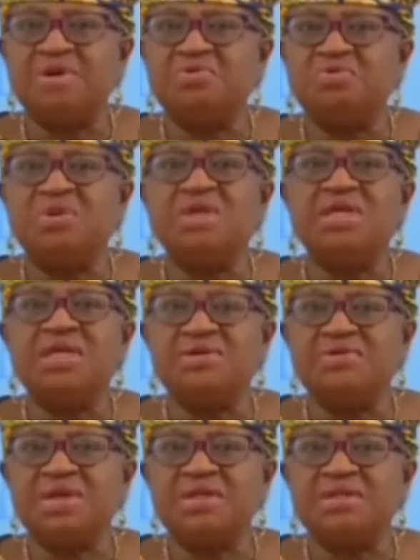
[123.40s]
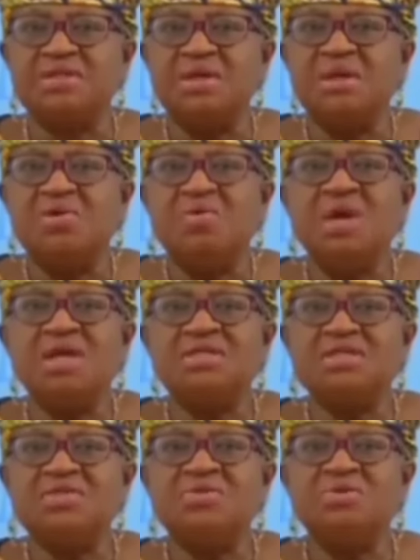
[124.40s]
for our rural areas while
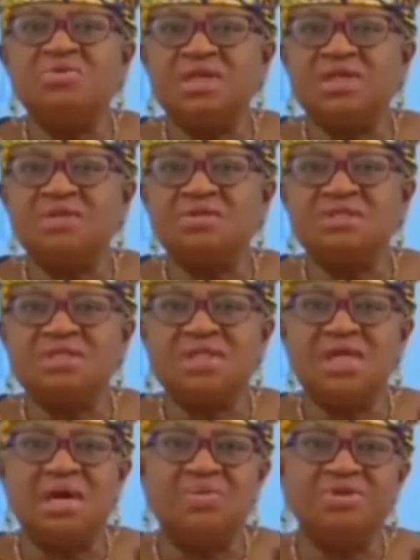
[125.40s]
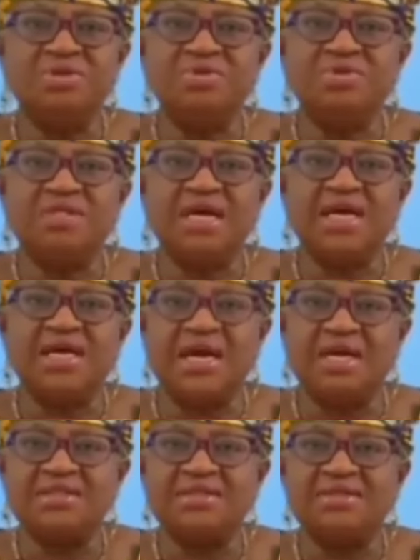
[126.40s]
still looking to see how we use our
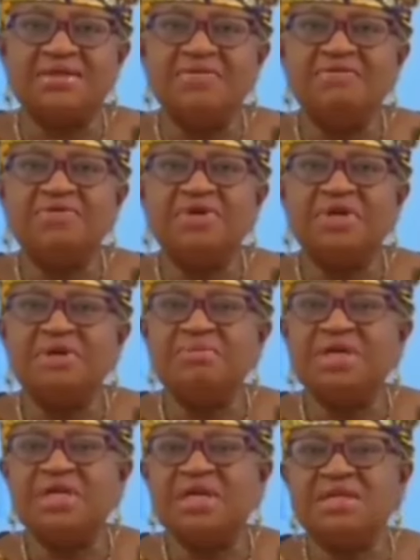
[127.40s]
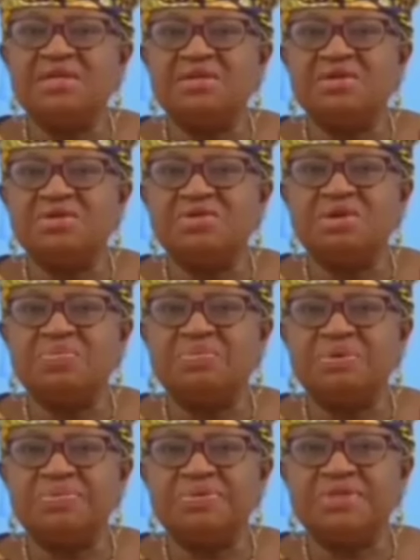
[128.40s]
gas for urban and industrial
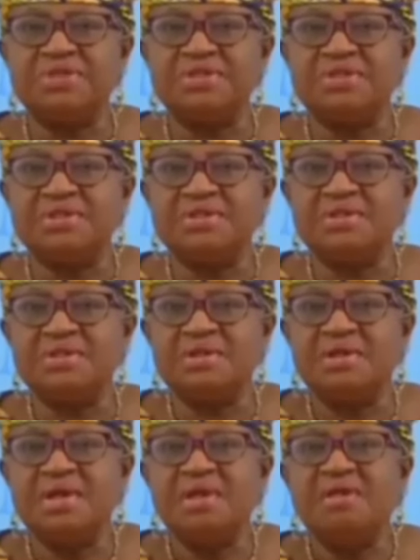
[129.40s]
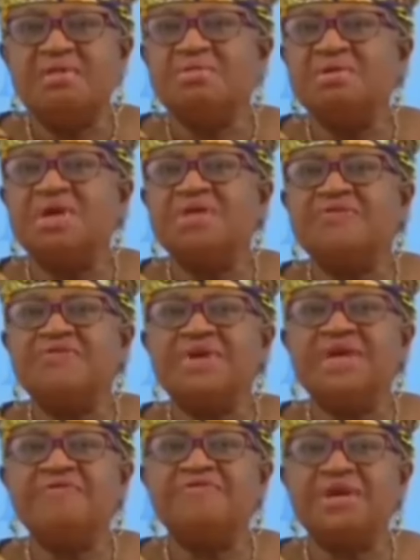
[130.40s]
purposes. The
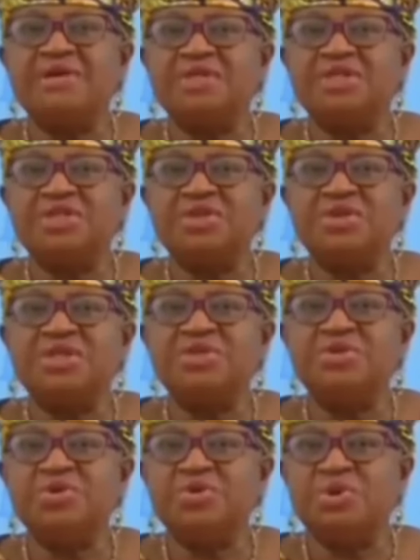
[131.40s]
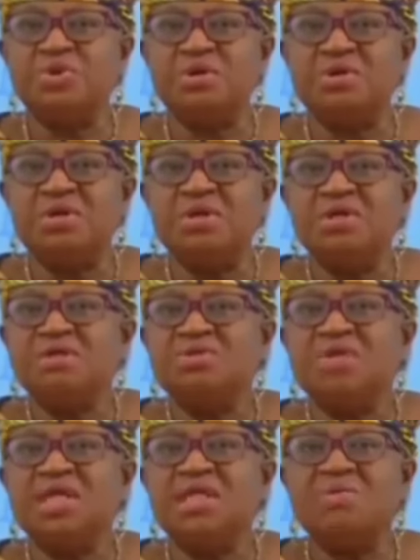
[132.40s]
Rockefeller Foundation in New York,
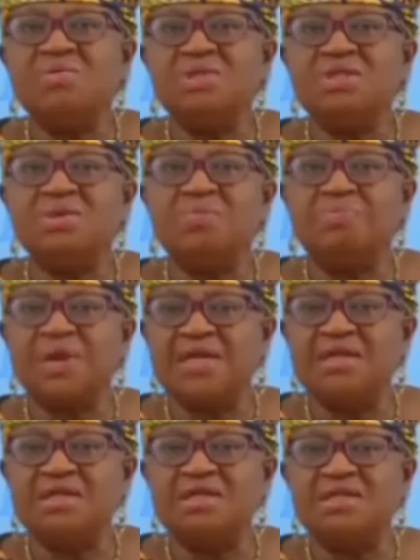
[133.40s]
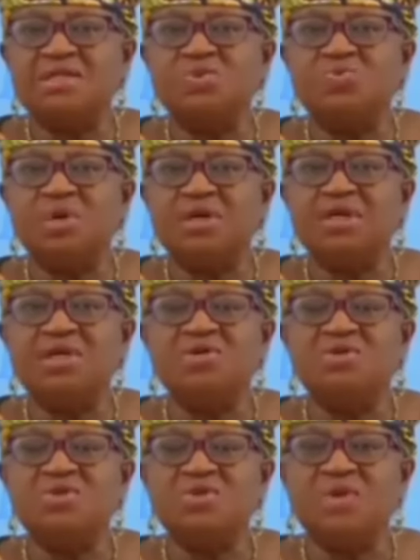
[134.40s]
together with some partners, is working
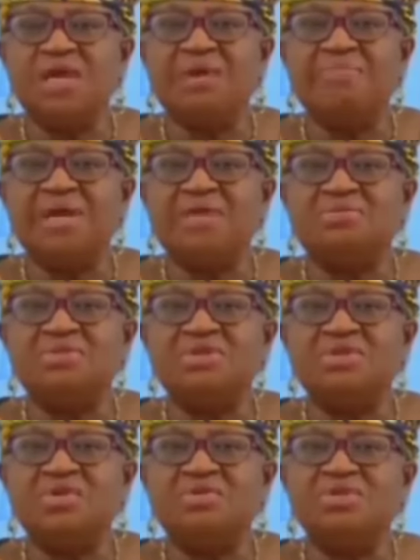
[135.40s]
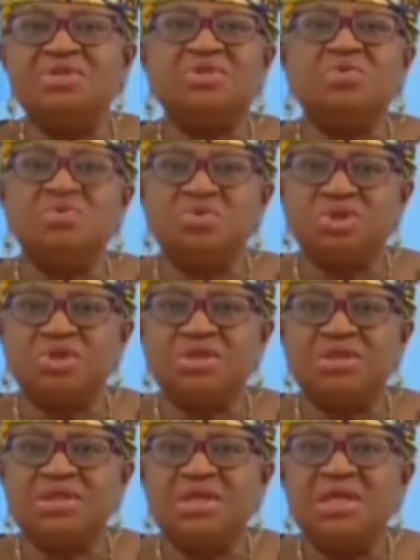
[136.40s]
on solar and battery storage
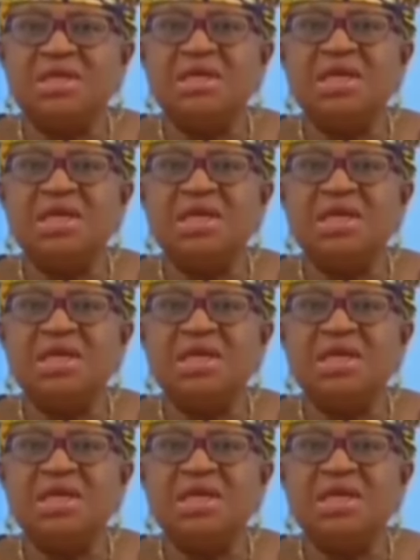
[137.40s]
solutions